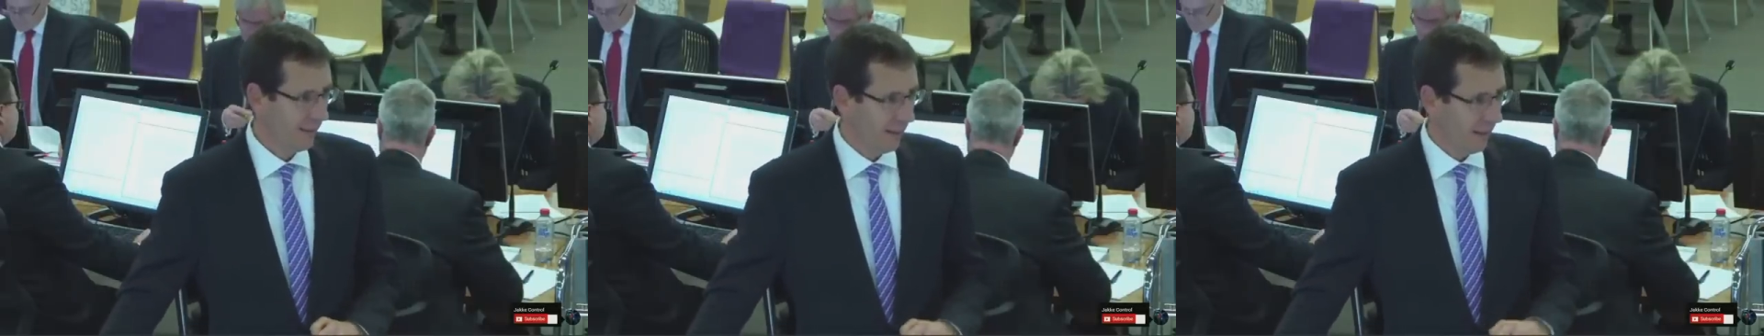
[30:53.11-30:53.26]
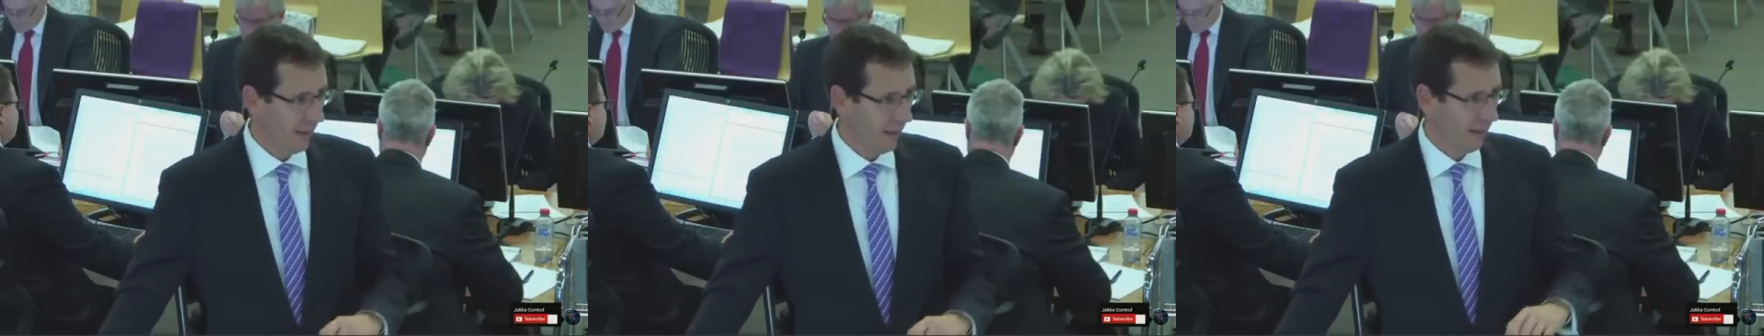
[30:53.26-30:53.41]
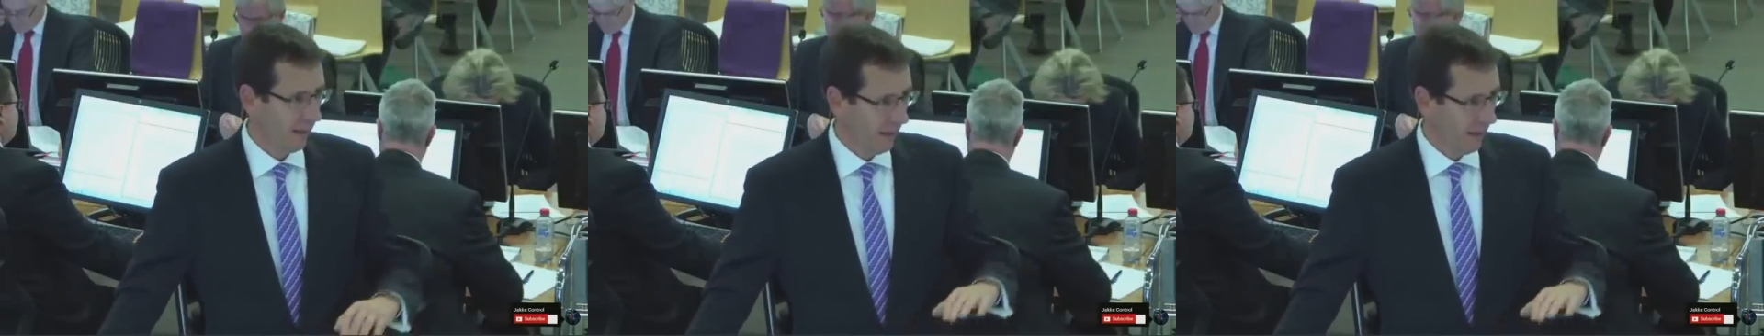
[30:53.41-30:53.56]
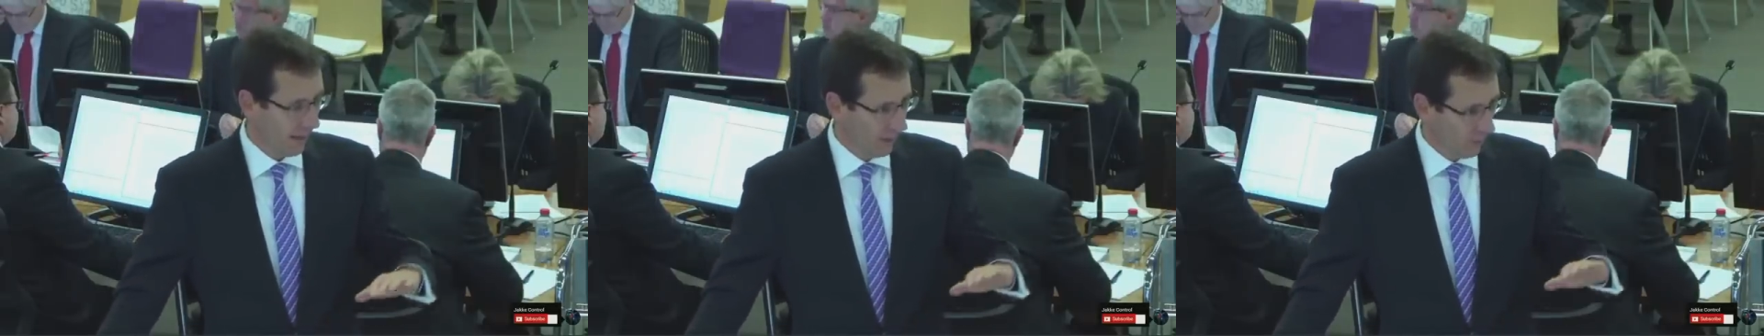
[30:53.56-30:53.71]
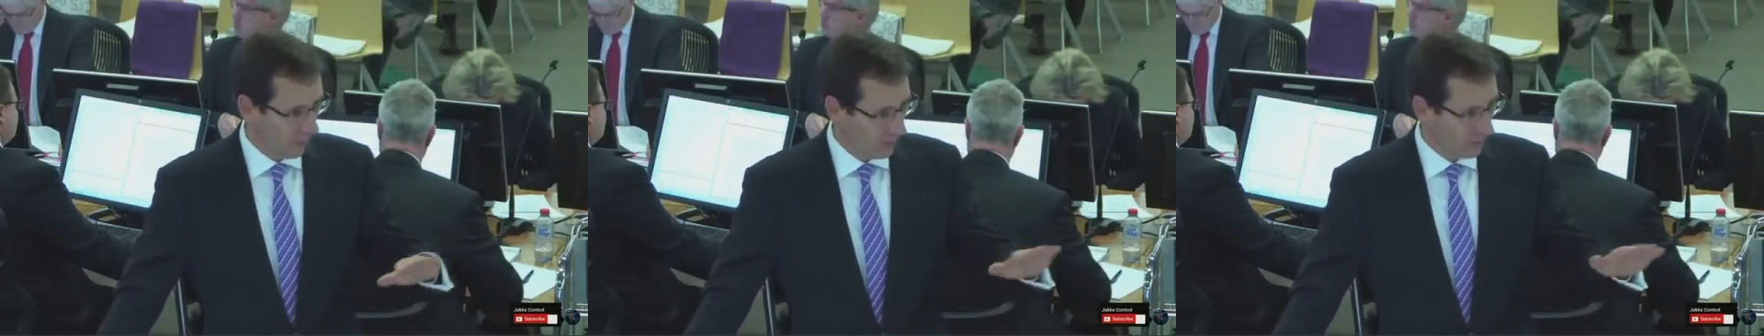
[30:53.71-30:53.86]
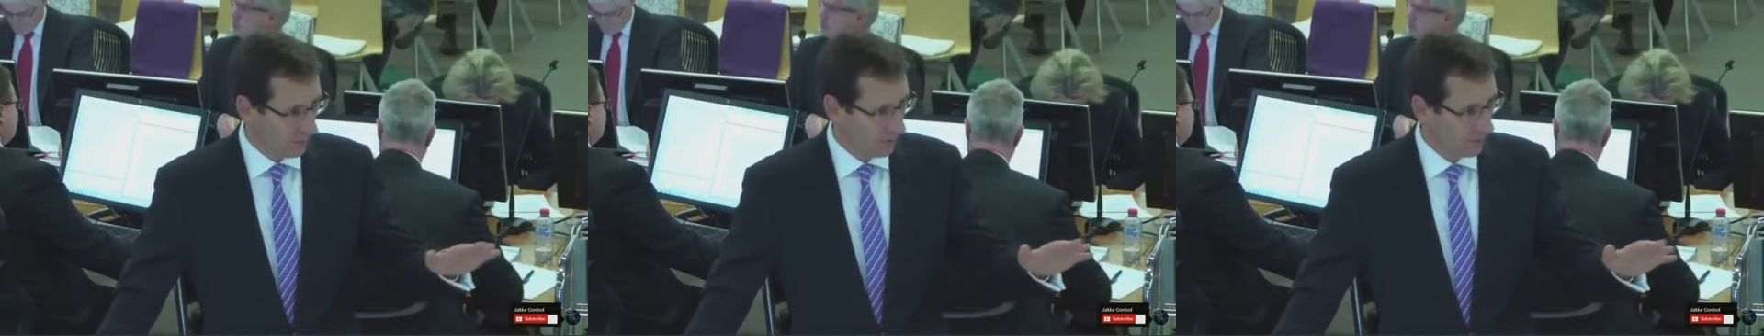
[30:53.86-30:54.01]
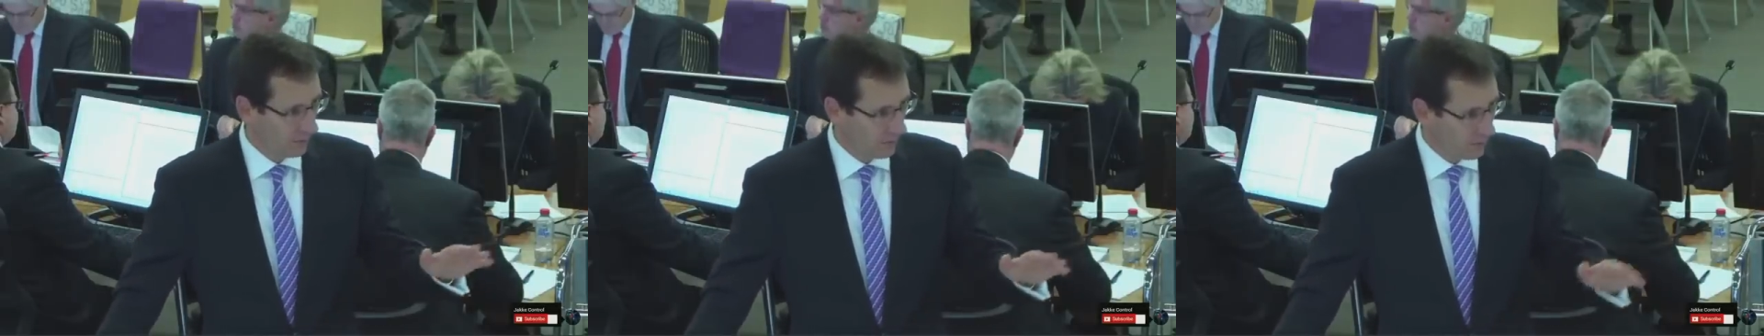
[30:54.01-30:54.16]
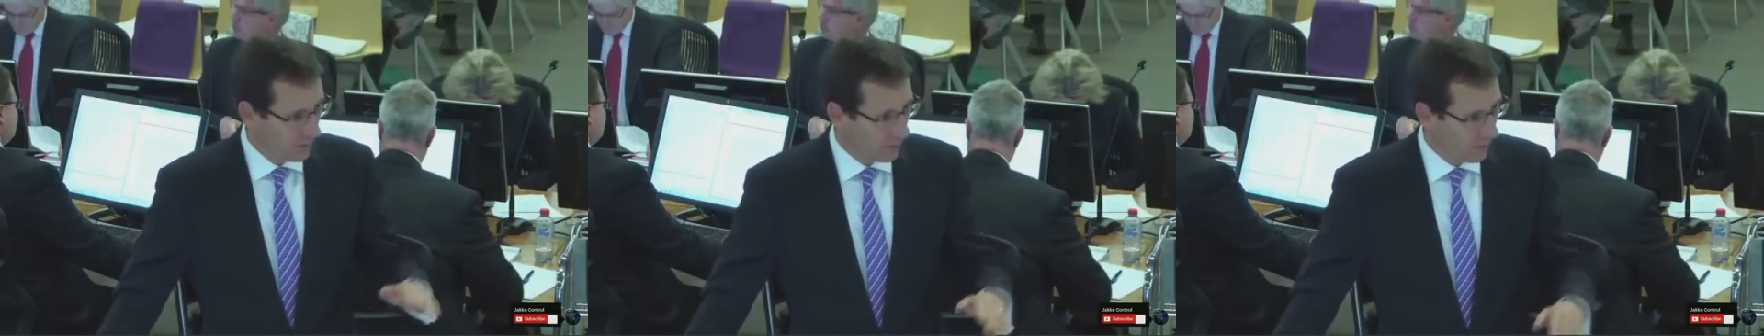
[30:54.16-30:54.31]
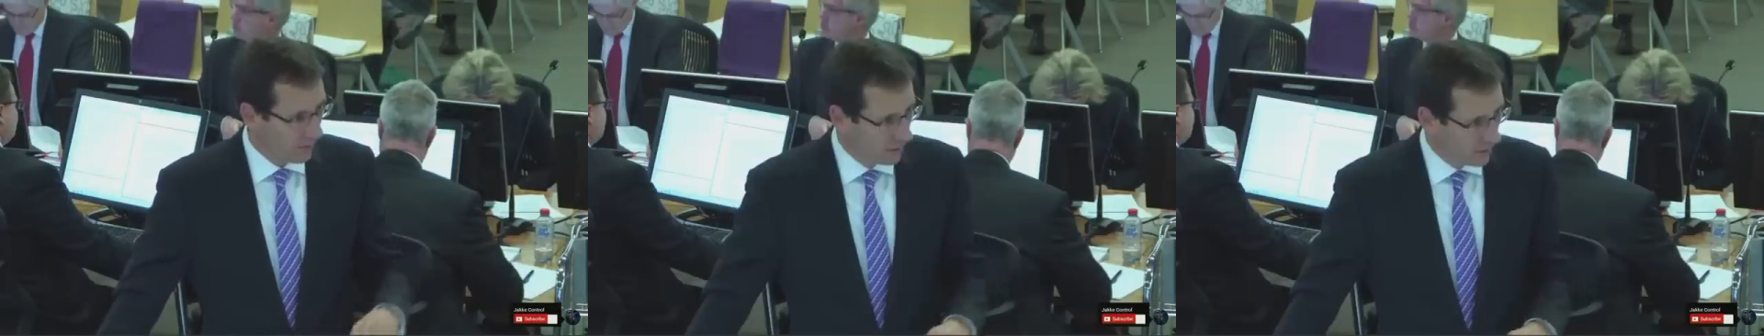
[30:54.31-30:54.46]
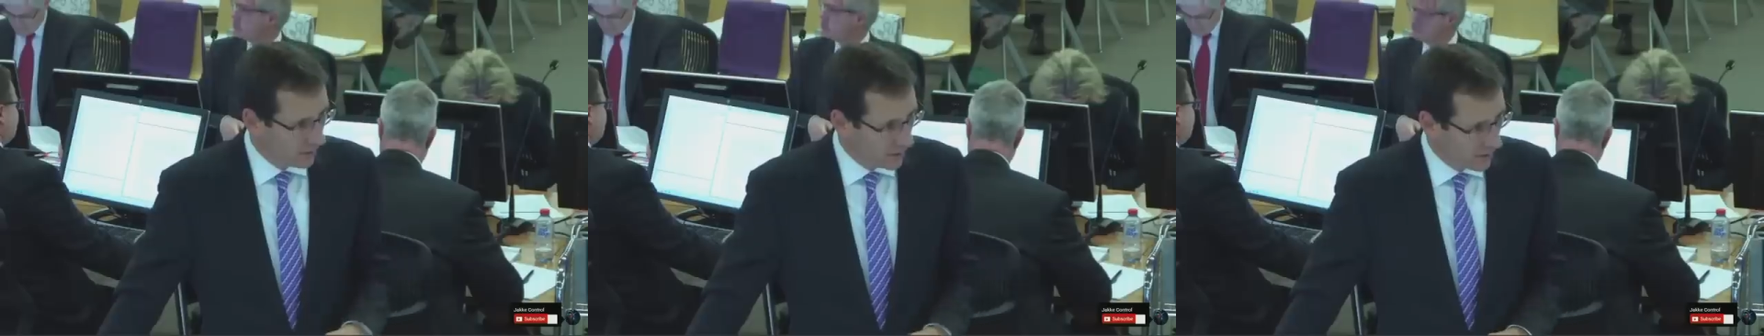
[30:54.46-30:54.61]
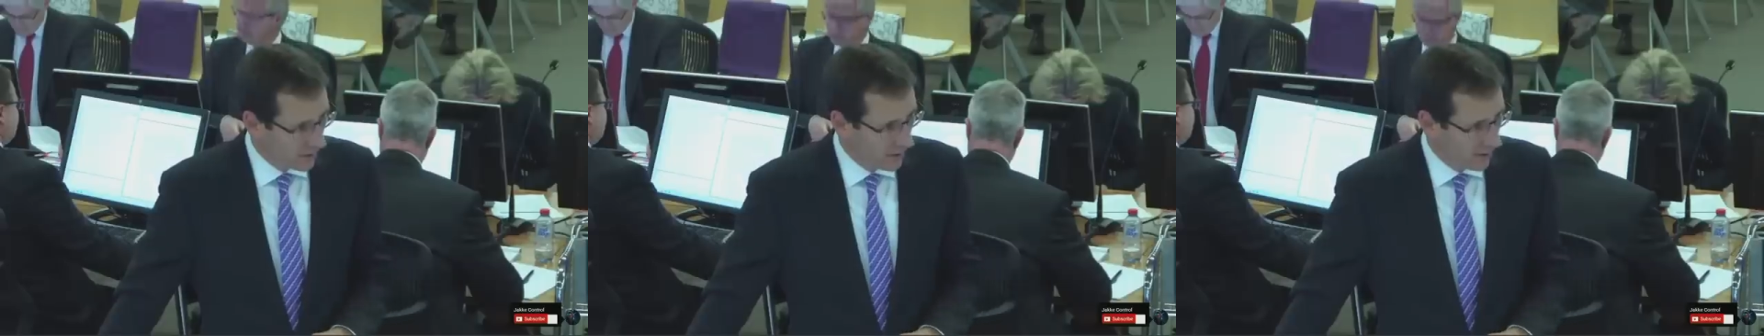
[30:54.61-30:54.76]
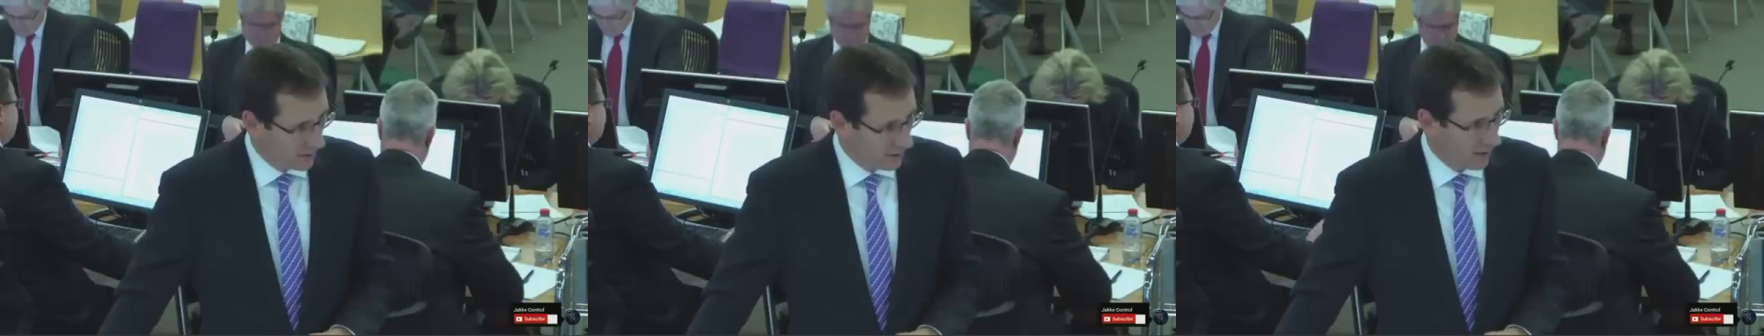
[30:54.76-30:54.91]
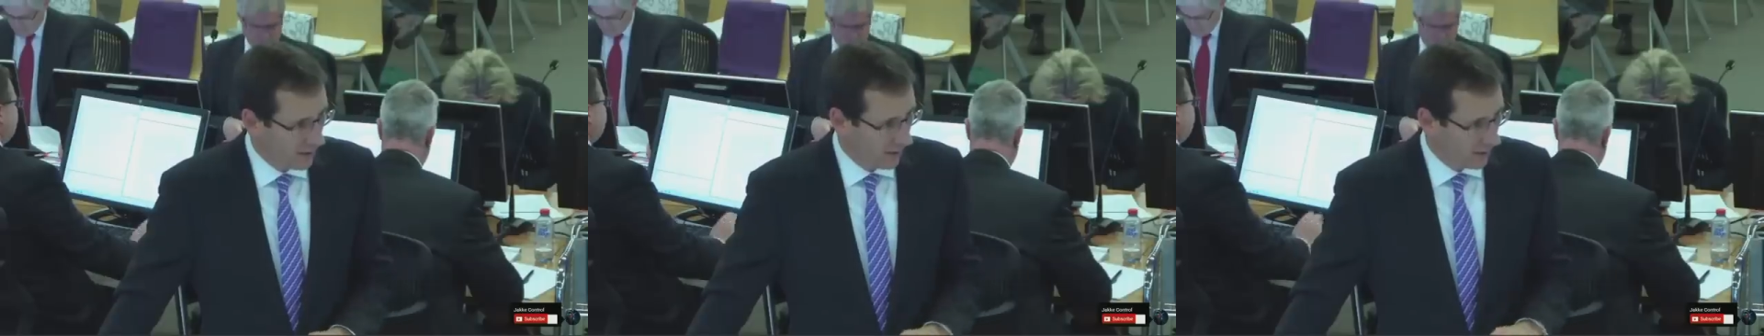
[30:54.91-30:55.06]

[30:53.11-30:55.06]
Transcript: and I would suggest that